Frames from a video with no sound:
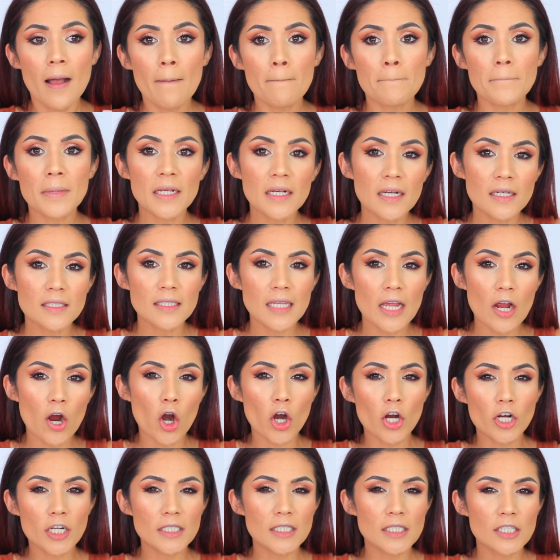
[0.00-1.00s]
because they
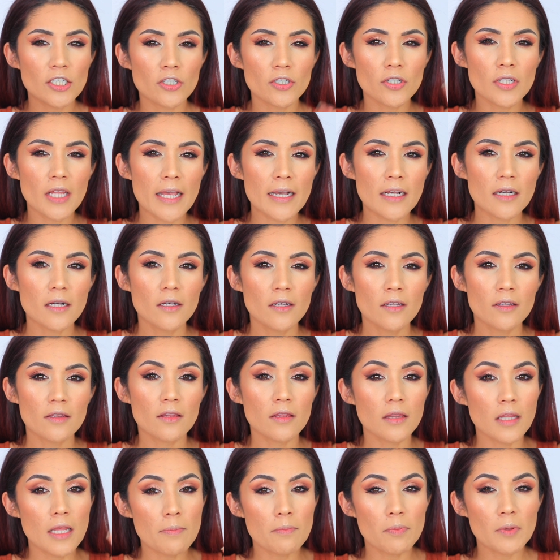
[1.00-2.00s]
are considered like
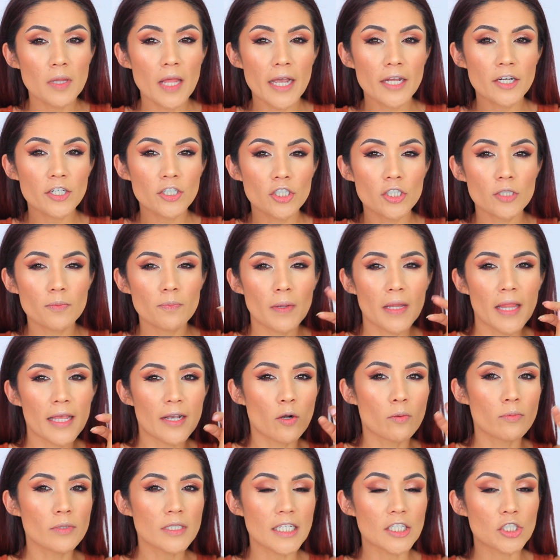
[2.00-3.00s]
lip liners, but
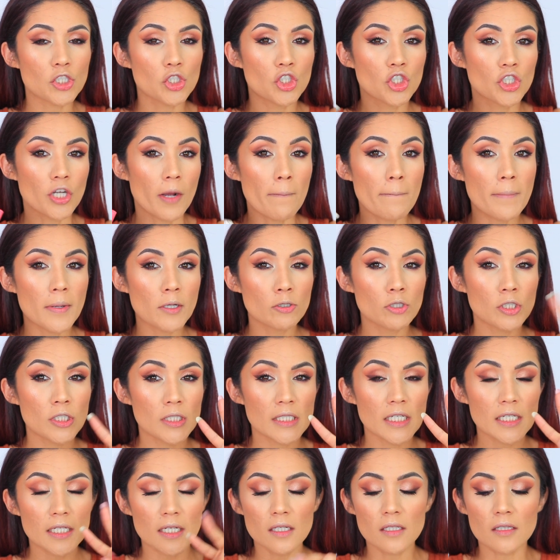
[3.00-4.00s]
like almost like jumbo
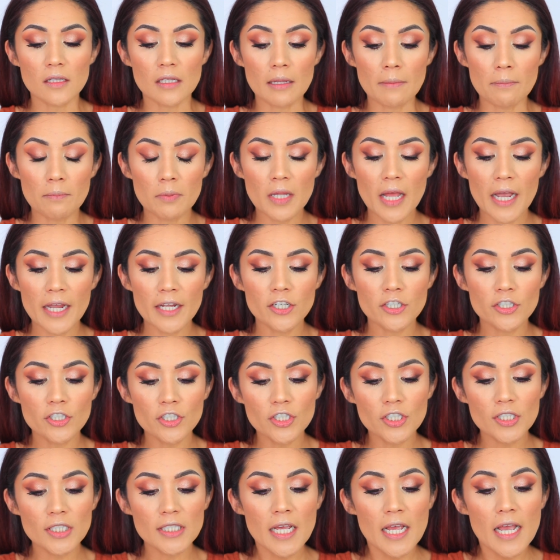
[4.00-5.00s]
stick lip
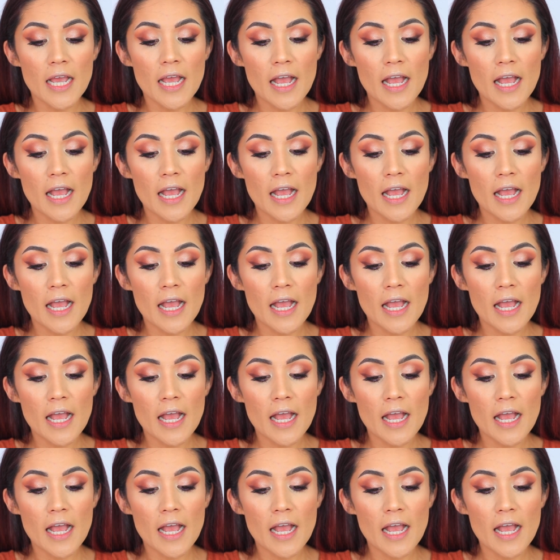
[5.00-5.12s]
liners.